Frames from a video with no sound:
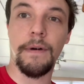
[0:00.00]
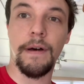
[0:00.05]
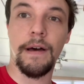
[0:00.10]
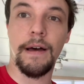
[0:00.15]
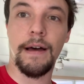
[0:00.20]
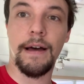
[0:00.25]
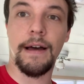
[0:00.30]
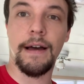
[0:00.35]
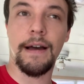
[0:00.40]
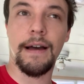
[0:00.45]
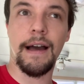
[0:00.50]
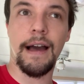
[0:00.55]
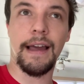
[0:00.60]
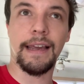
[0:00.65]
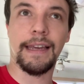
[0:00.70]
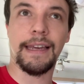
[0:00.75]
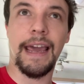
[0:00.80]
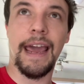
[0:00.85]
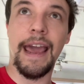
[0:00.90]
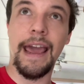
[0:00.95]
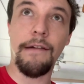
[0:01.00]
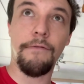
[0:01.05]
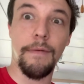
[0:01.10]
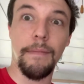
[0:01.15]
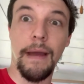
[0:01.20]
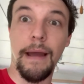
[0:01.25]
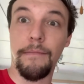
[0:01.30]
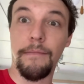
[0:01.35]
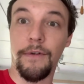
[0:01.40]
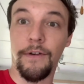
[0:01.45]
I can't
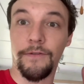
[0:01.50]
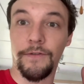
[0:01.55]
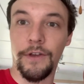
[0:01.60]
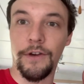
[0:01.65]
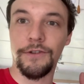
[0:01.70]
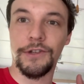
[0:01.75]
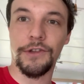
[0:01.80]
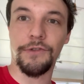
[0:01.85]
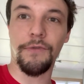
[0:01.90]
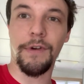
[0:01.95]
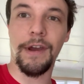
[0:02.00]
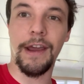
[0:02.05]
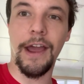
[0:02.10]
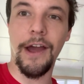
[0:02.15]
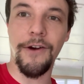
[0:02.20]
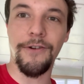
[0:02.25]
remember if those three